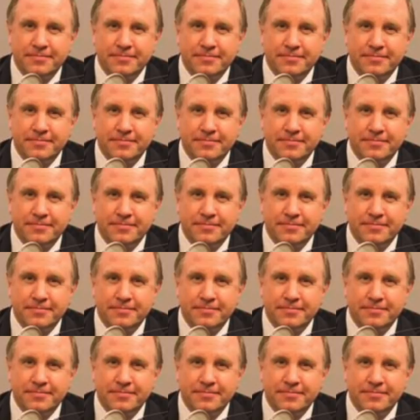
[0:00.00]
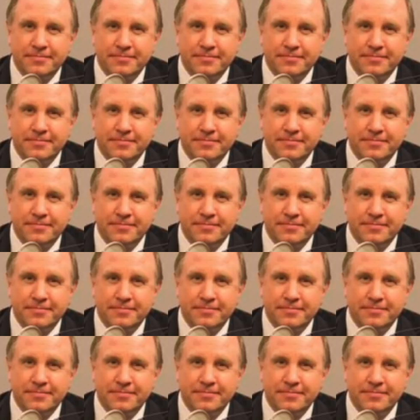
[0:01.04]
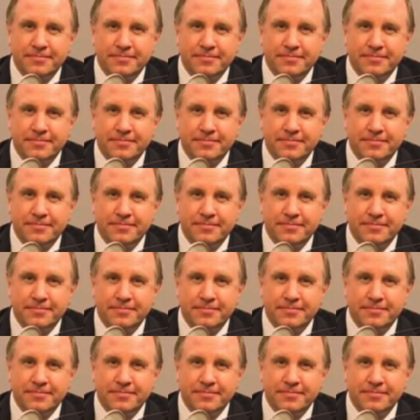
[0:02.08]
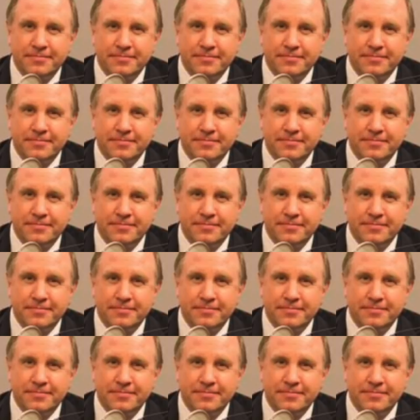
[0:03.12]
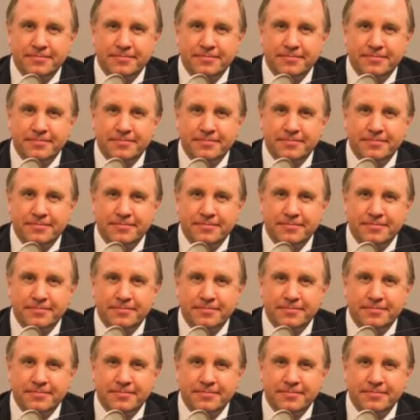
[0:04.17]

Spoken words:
This is a still picture; no speech is visible.